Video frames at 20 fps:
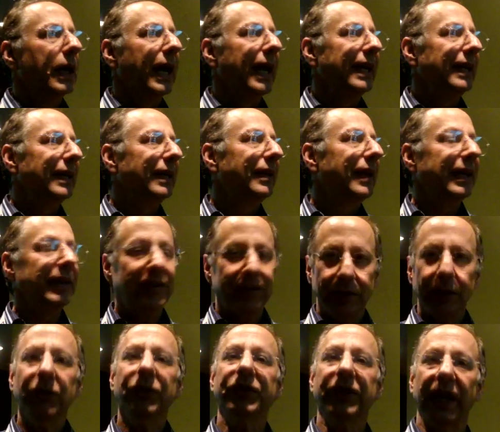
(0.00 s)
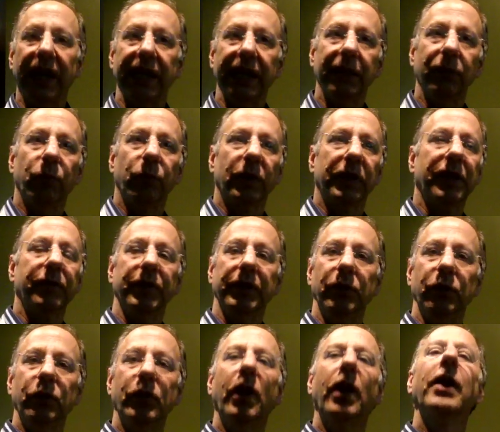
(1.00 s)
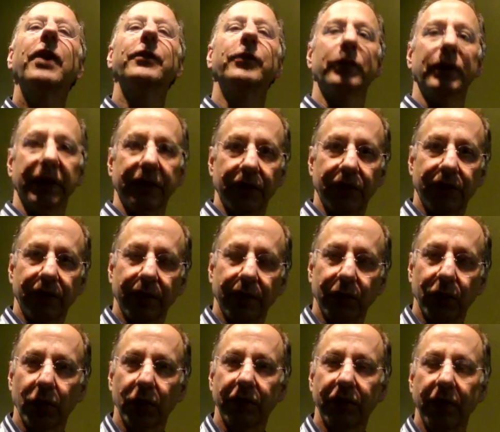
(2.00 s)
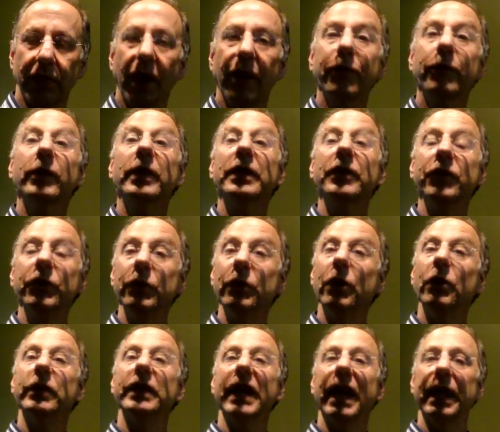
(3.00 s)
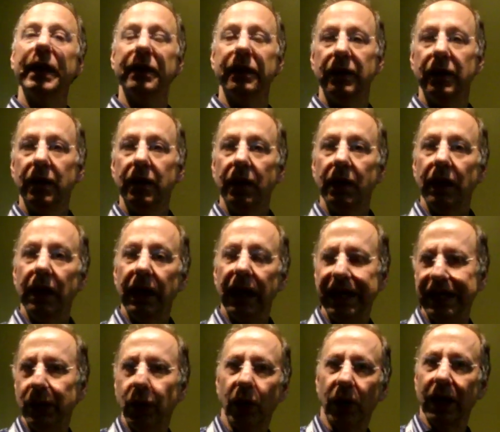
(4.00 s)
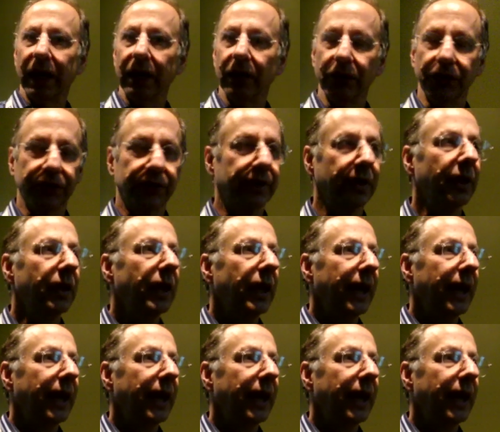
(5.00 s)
And they still say, we're giving you coverage, the sort of coverage you don't get anywhere else.